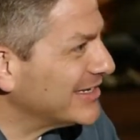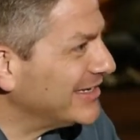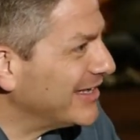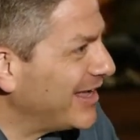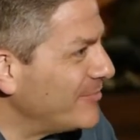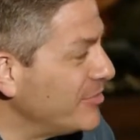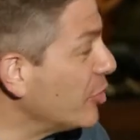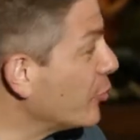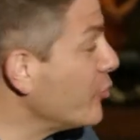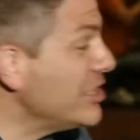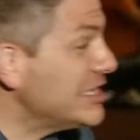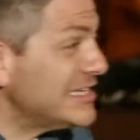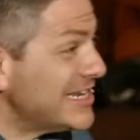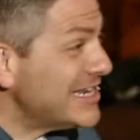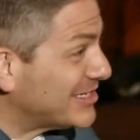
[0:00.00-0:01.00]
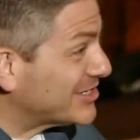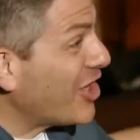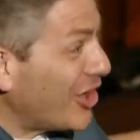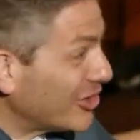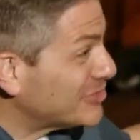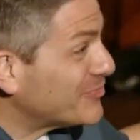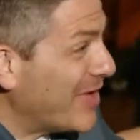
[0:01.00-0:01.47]
Right. I mean, the reason it's
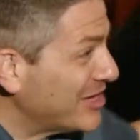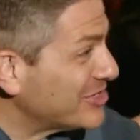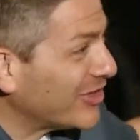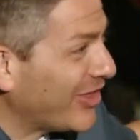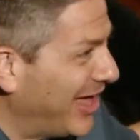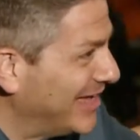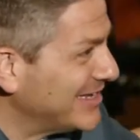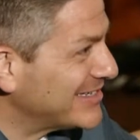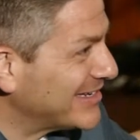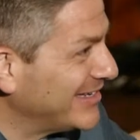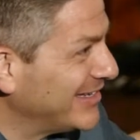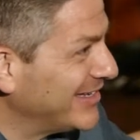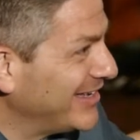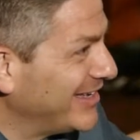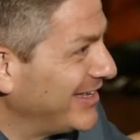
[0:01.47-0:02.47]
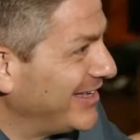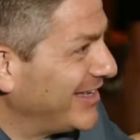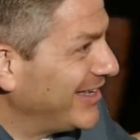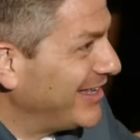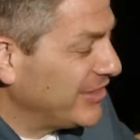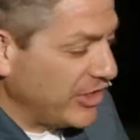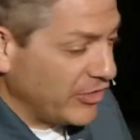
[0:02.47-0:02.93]
called Specialized,
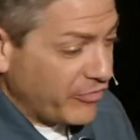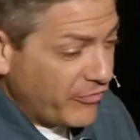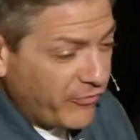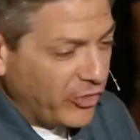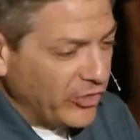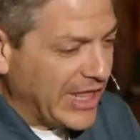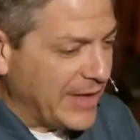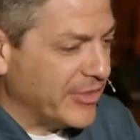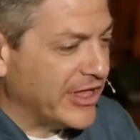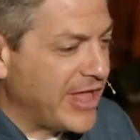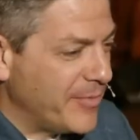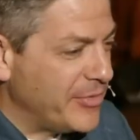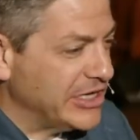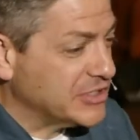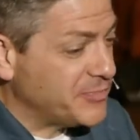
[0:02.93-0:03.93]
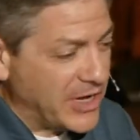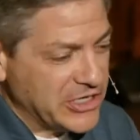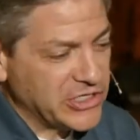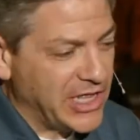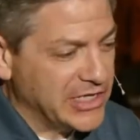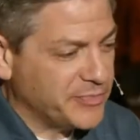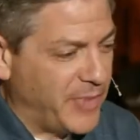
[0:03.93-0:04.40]
the full name of the company is
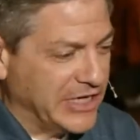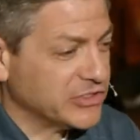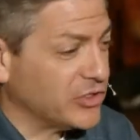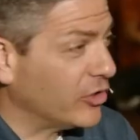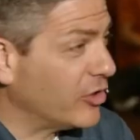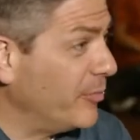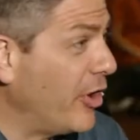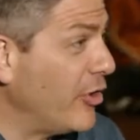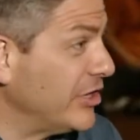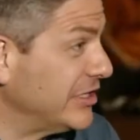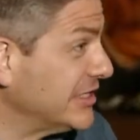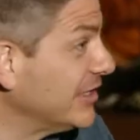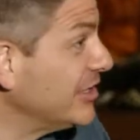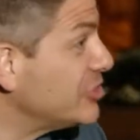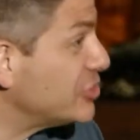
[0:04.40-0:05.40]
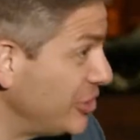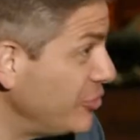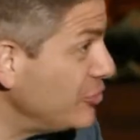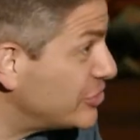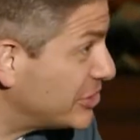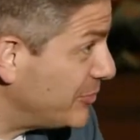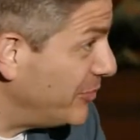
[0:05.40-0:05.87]
Specialized Bicycle Components, at least it
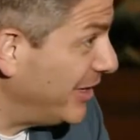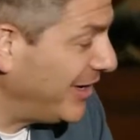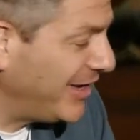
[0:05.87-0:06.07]
used to be.